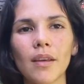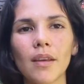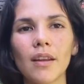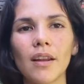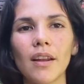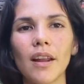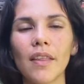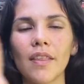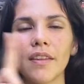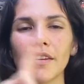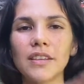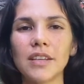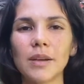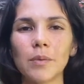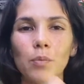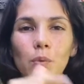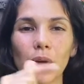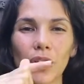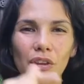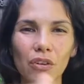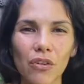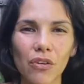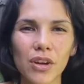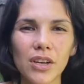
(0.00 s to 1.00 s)
Another tip
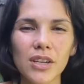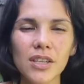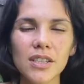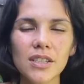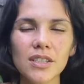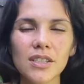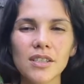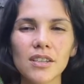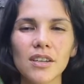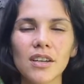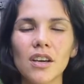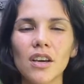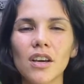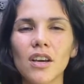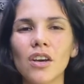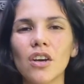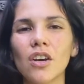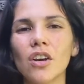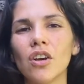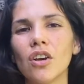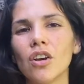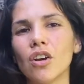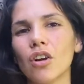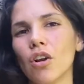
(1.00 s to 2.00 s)
when you're in it,
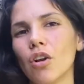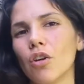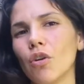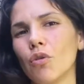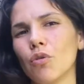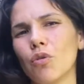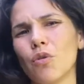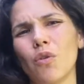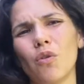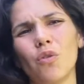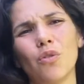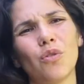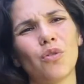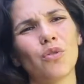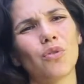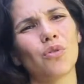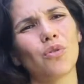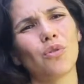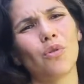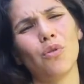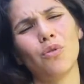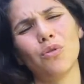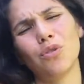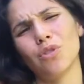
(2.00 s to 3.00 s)
close all your
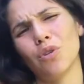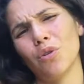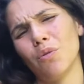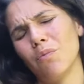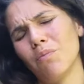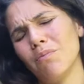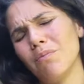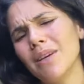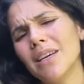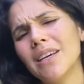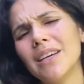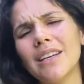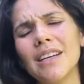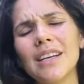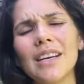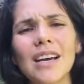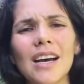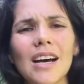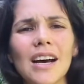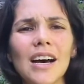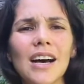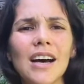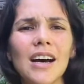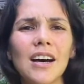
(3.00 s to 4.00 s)
social
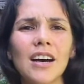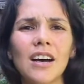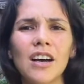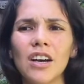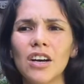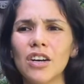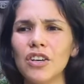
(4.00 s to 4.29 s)
media,